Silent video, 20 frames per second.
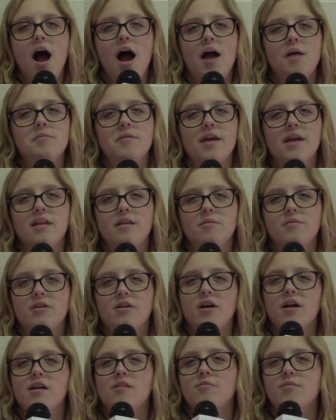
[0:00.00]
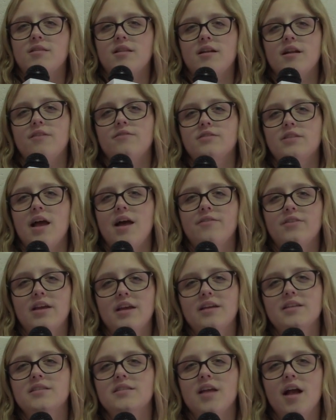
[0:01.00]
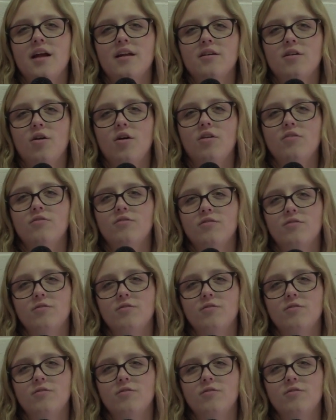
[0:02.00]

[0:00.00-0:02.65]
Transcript: I'm Kaeli McGrath with the Devil's Advocate, signing off.